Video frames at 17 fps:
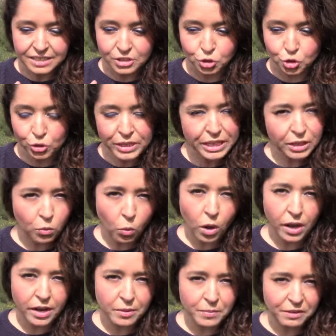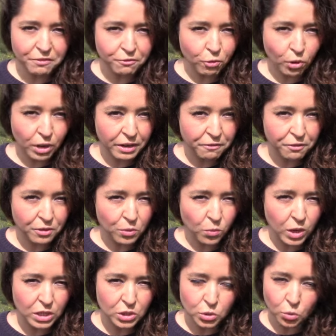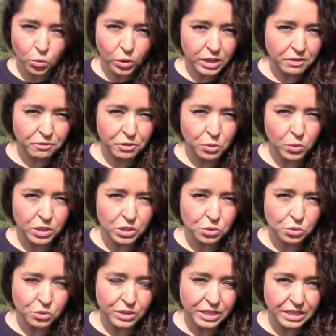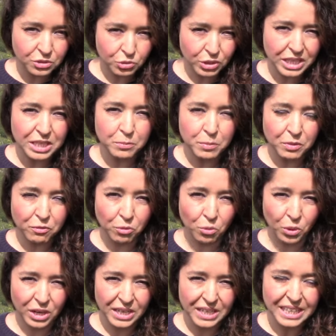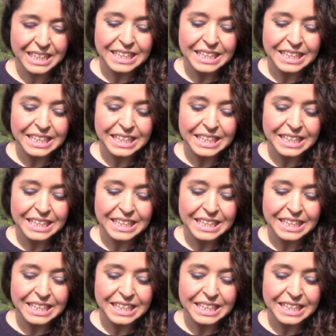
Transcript: Drink water before if you want, or whatever you want to drink, drink it before.